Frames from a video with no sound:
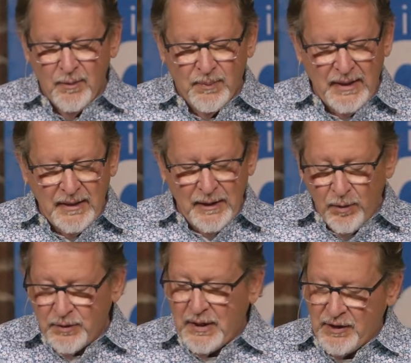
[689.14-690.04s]
But in the
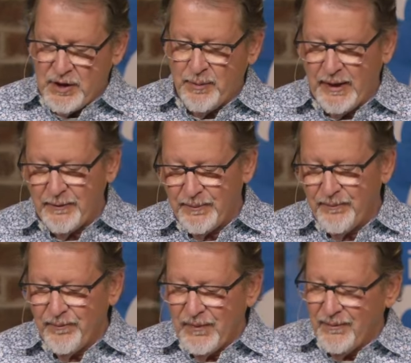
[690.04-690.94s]
Old Testament,
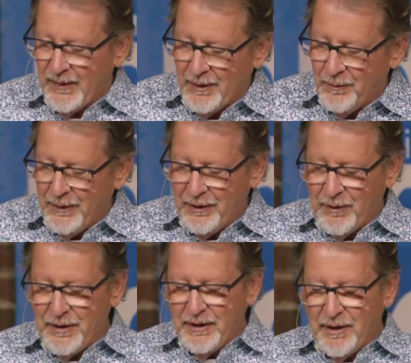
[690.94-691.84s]
we
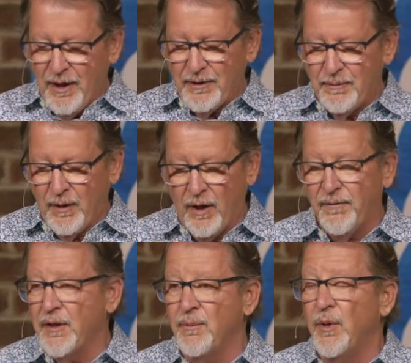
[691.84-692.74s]
learn that God
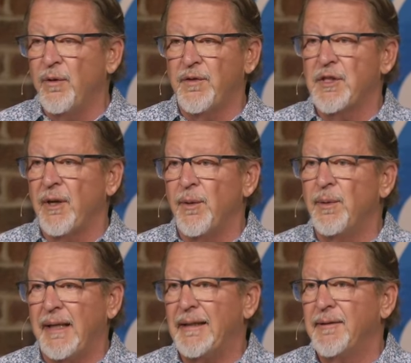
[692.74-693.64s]
often moves
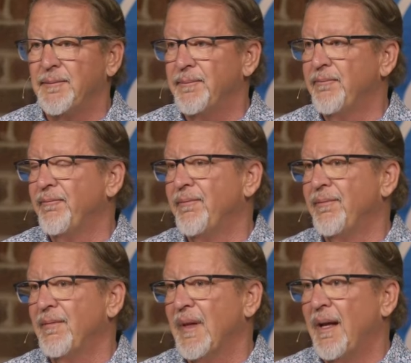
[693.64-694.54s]
slowly,
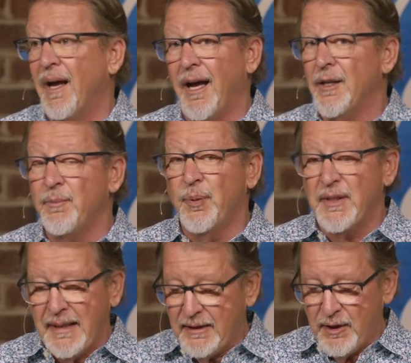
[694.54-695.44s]

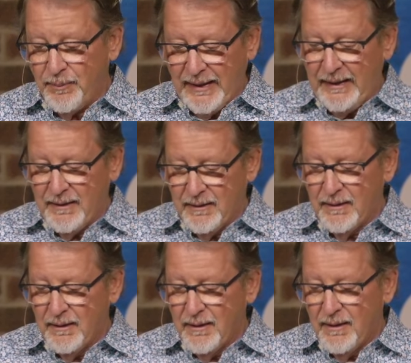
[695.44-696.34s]
unpredictably,
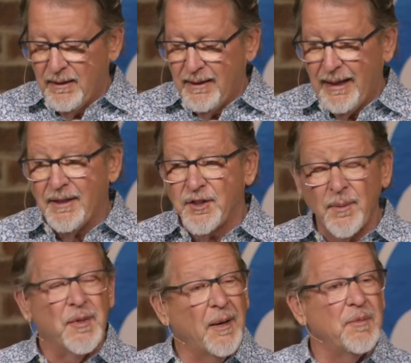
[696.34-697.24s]
and
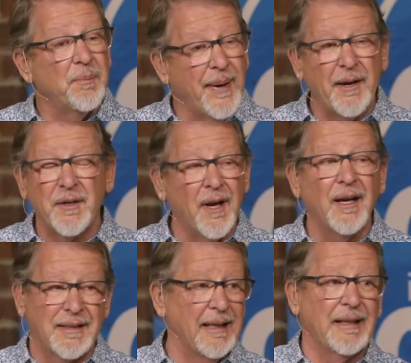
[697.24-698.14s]
sometimes
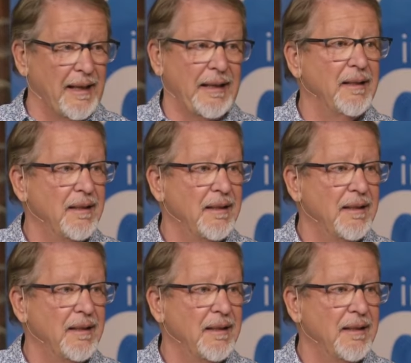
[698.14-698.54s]
paradoxically,